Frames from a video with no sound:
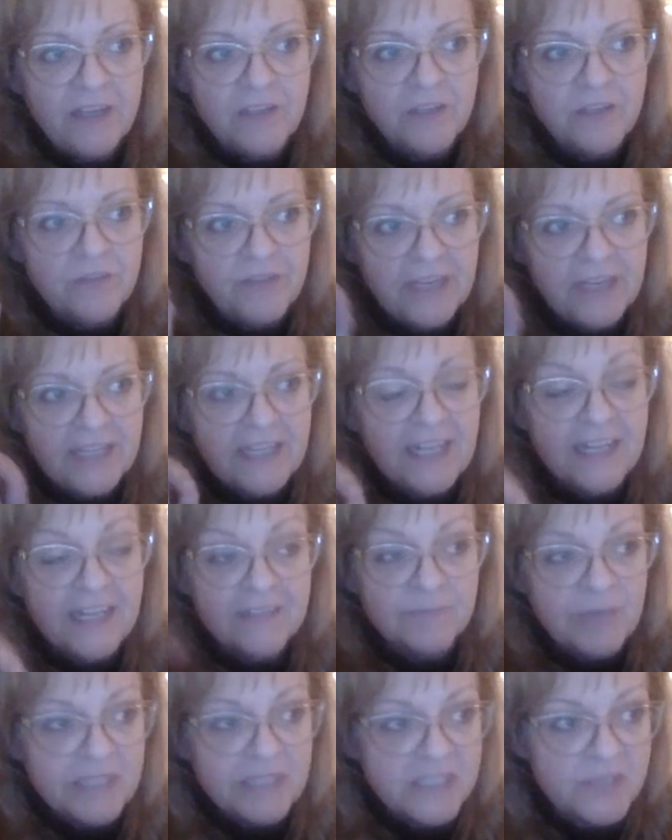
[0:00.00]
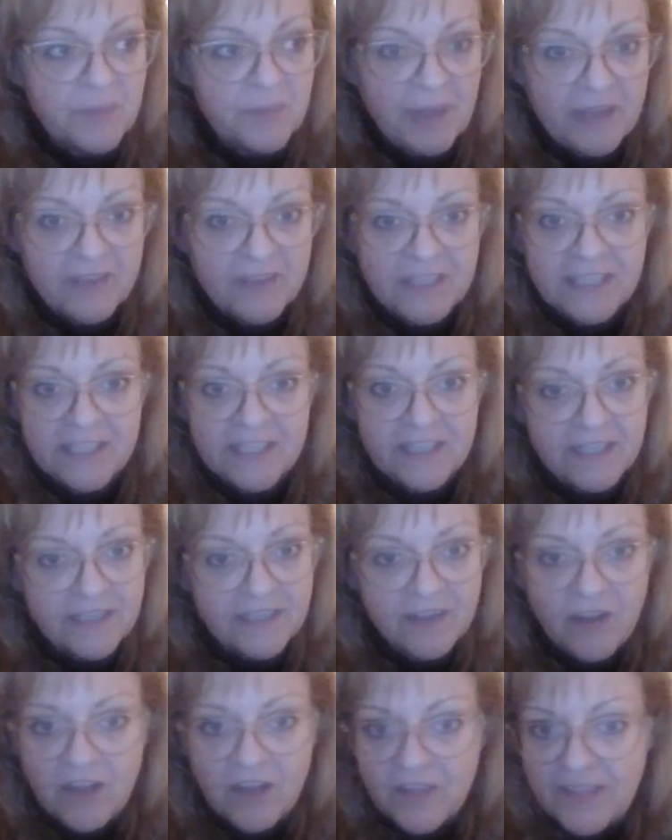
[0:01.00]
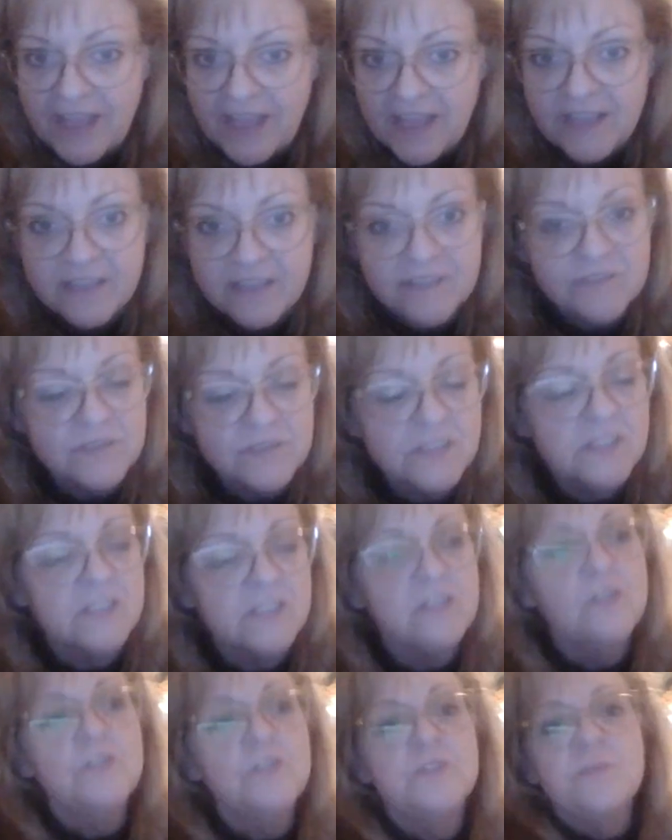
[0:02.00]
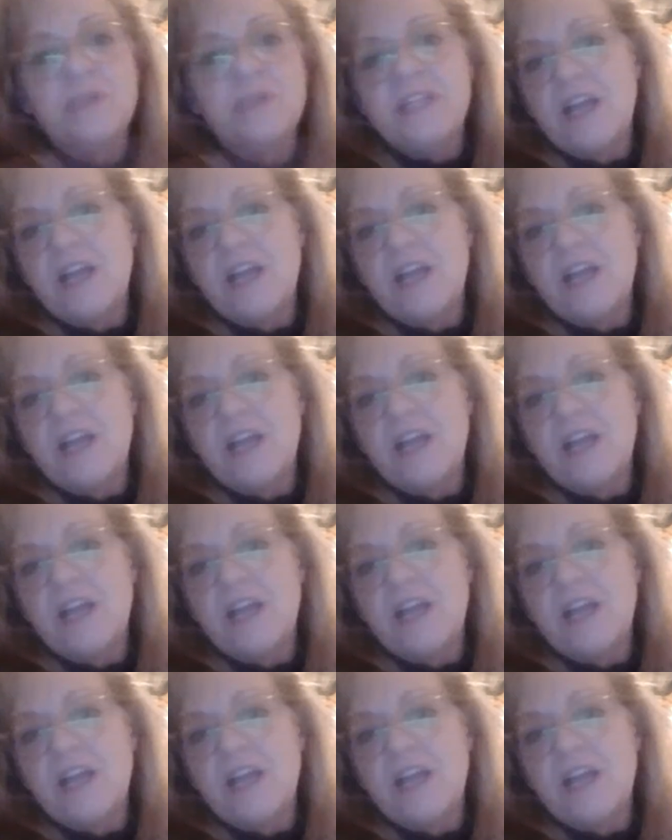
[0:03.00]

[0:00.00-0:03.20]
error rate and my spelling and all that slows